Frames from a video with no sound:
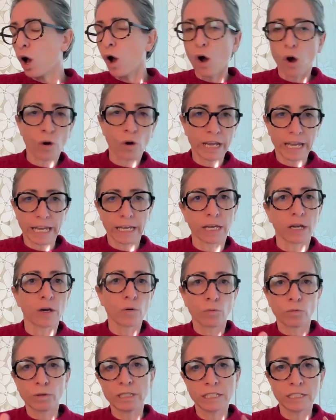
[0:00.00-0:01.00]
okay,
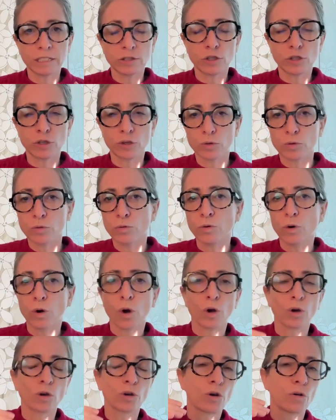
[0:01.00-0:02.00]
we need to
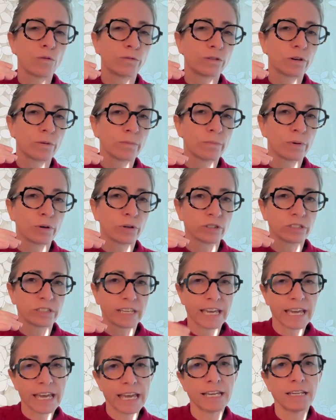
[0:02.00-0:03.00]
go from point
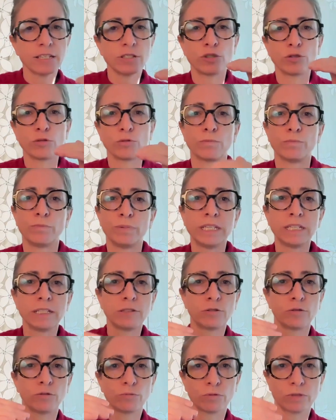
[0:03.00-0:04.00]
A to B
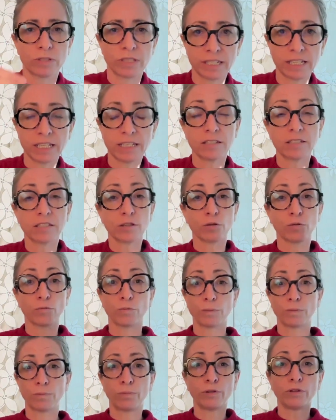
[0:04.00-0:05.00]
to C. So
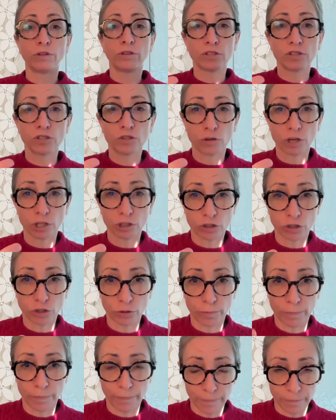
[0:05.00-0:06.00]
we put the
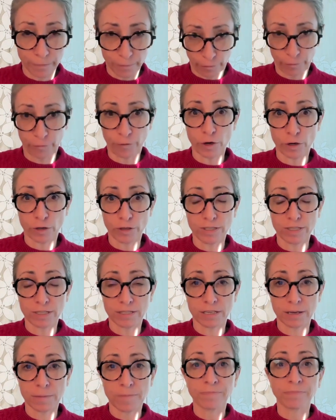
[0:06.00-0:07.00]
structure
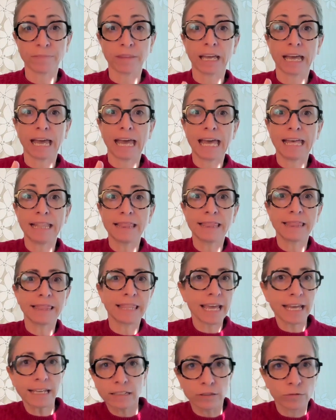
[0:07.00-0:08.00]
first, and
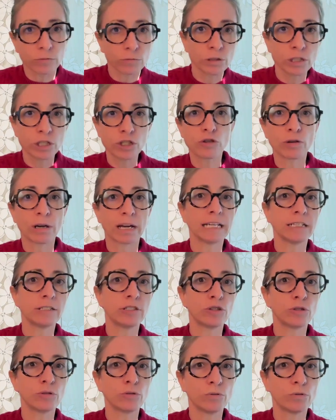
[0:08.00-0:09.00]
then we try
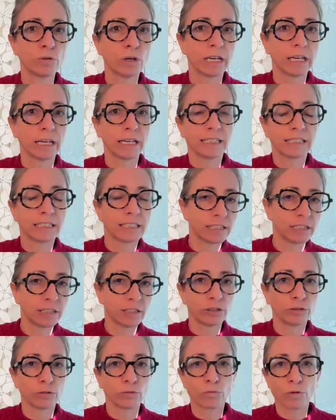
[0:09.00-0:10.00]
to
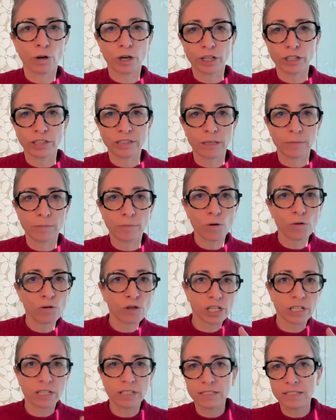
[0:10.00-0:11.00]
hear what are the
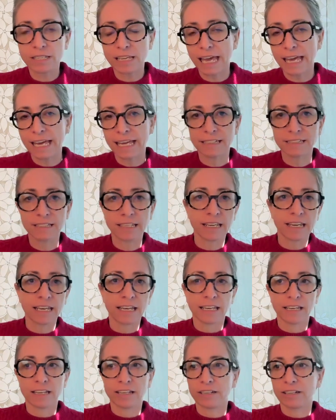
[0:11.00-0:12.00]
emotions and
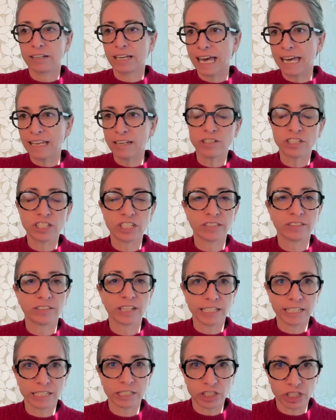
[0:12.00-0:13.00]
energy
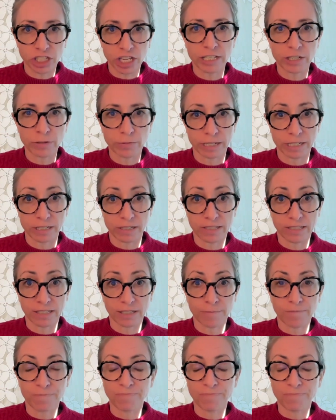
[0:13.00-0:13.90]
that it generates.